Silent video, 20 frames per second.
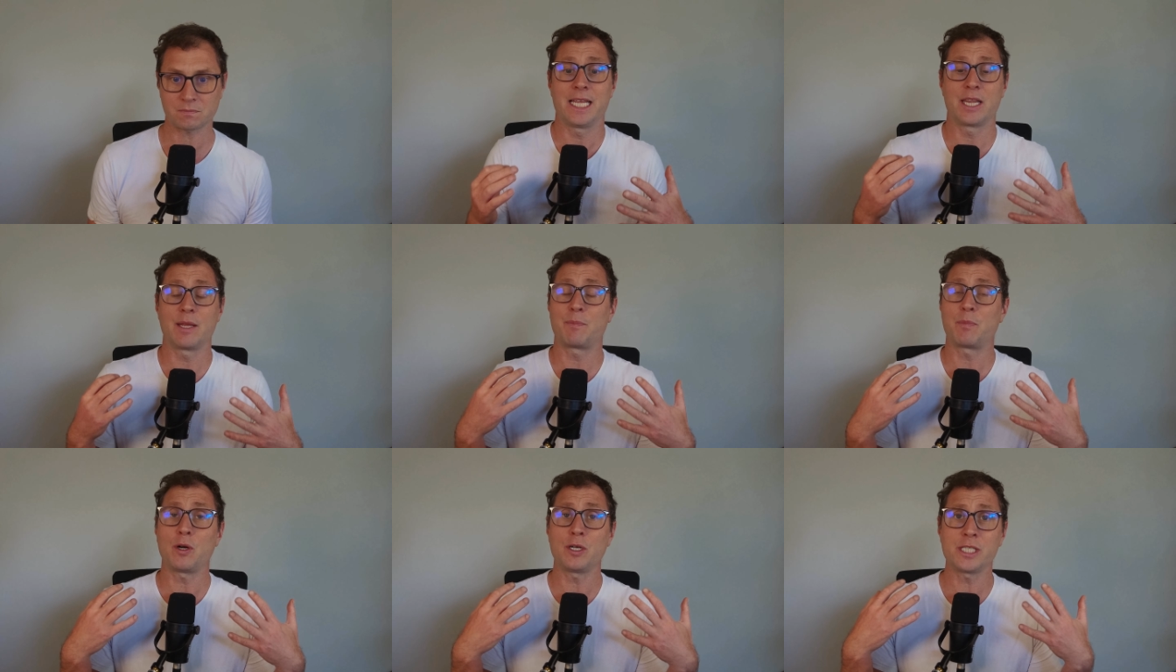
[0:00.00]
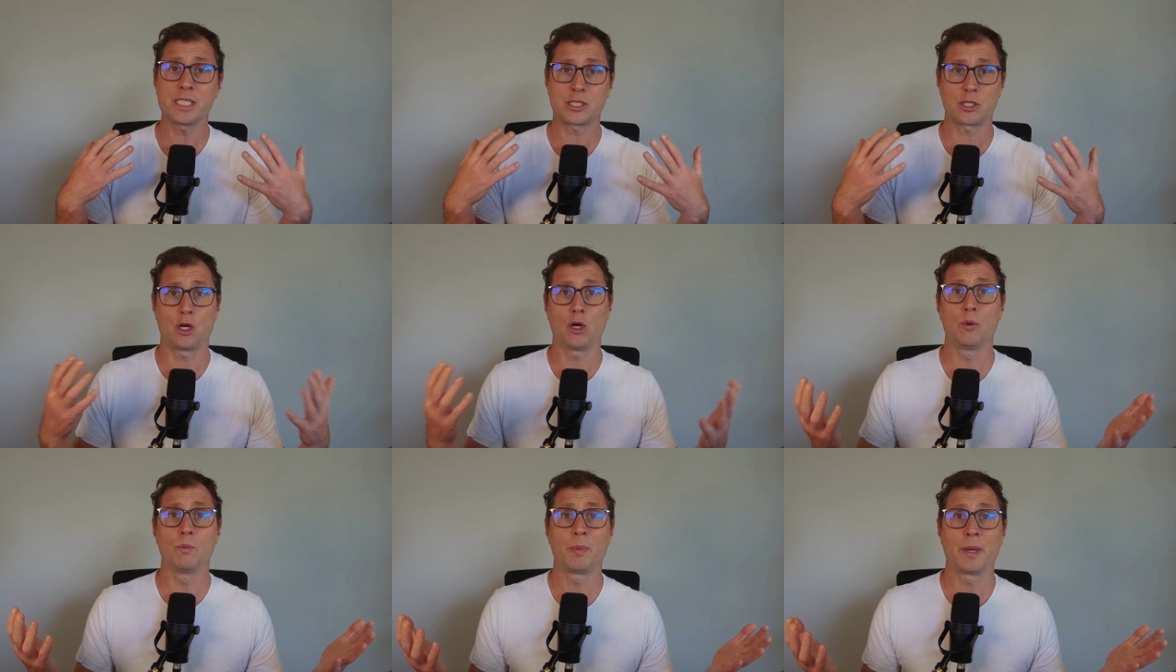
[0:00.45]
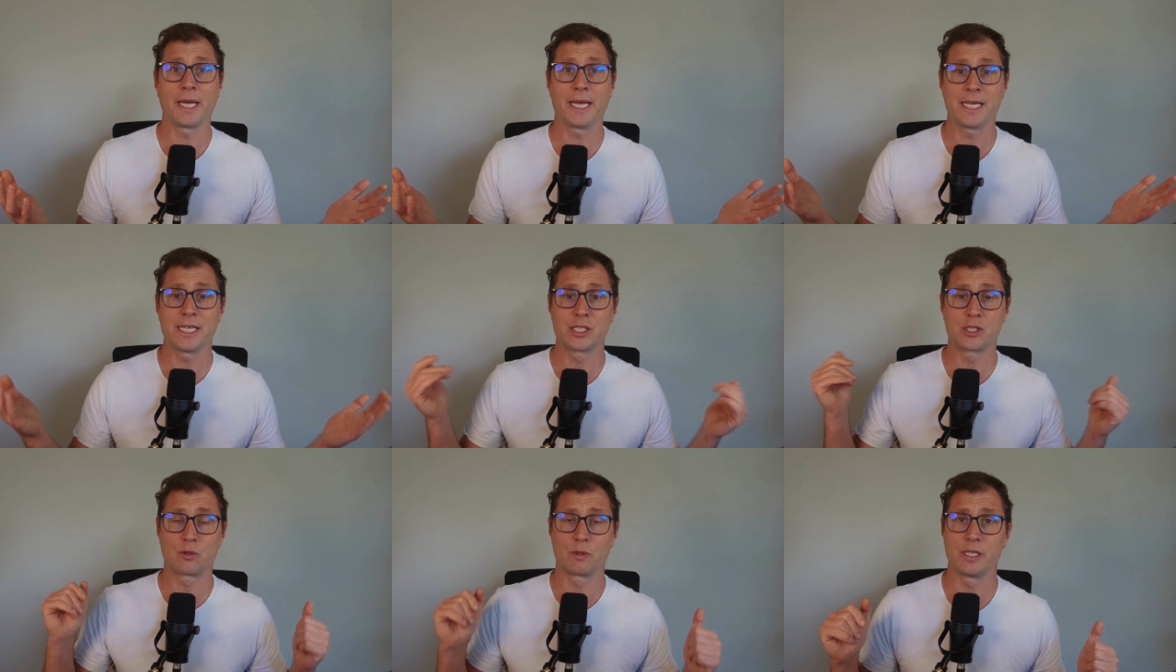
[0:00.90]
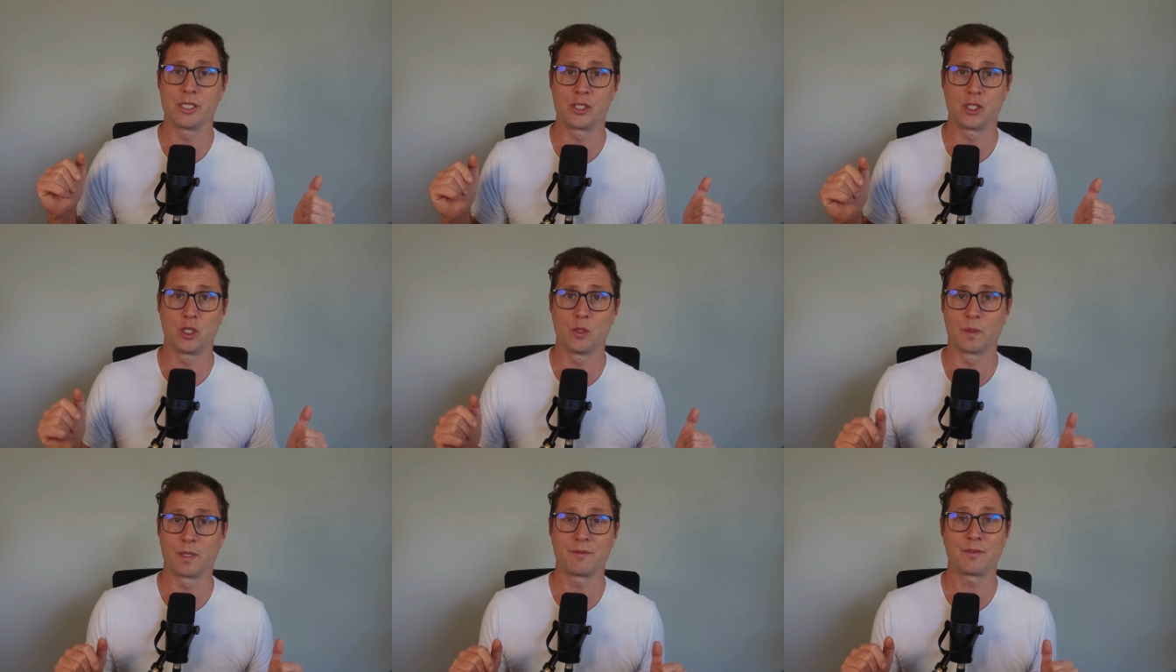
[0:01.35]
The project's homepage
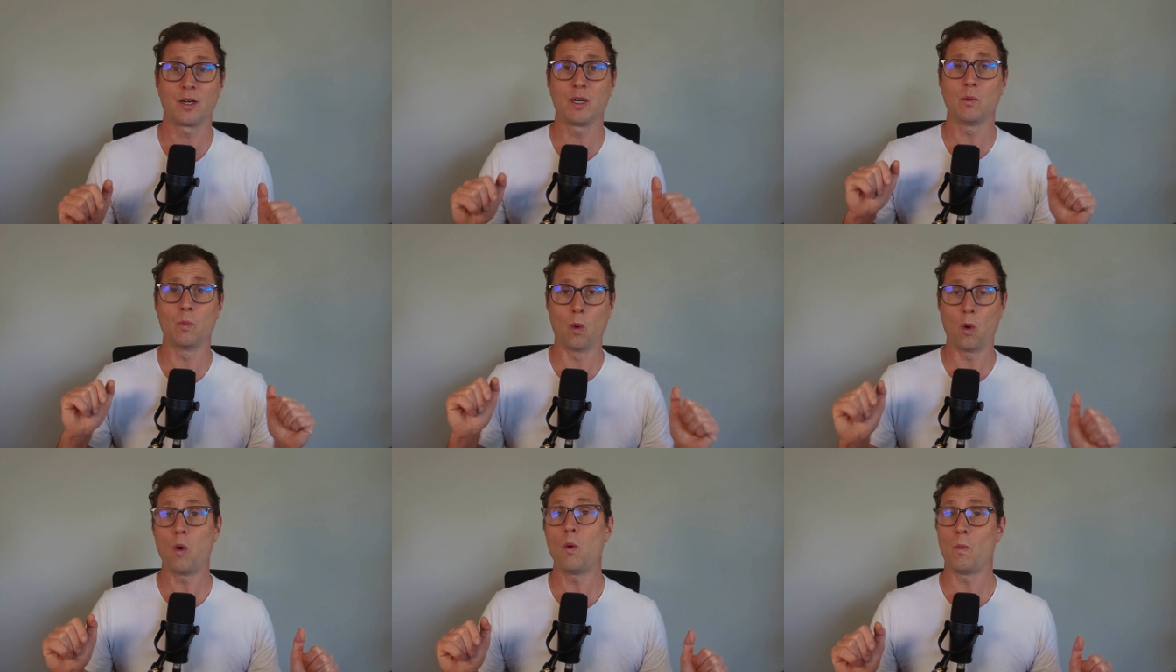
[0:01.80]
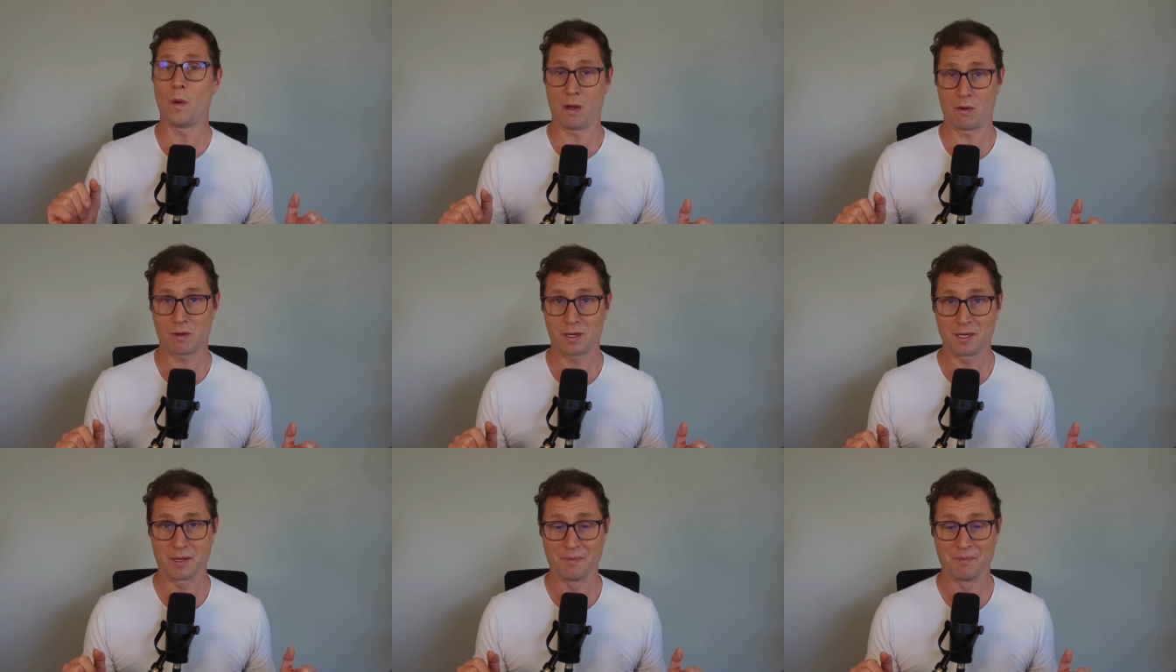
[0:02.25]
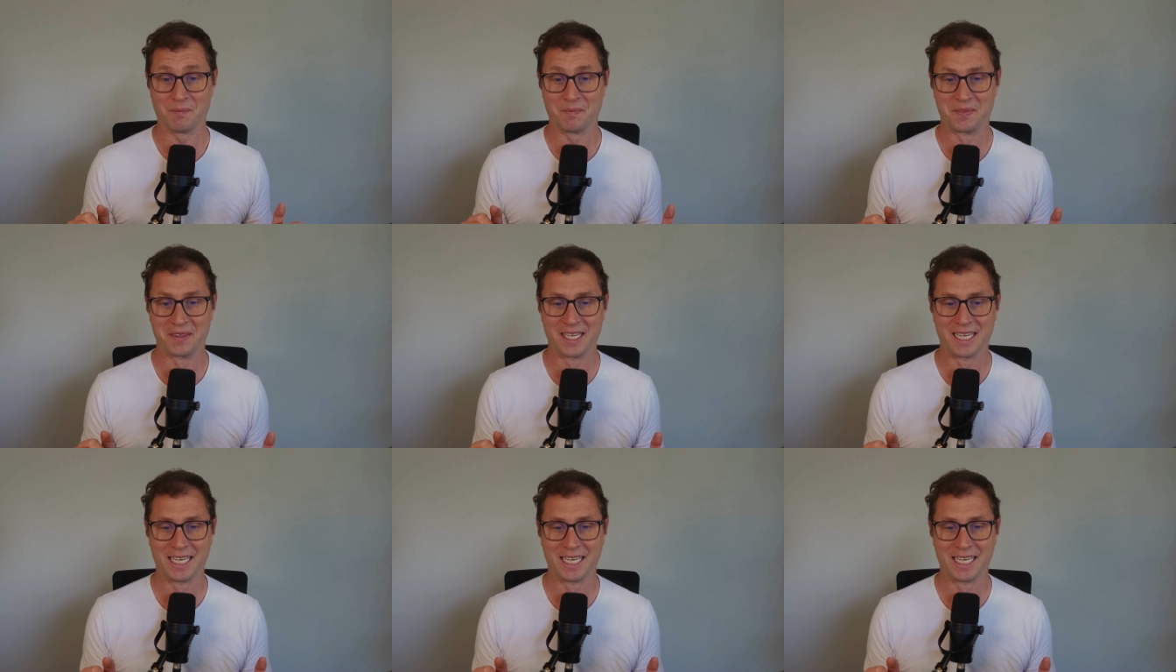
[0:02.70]
greets you with a very warm welcome.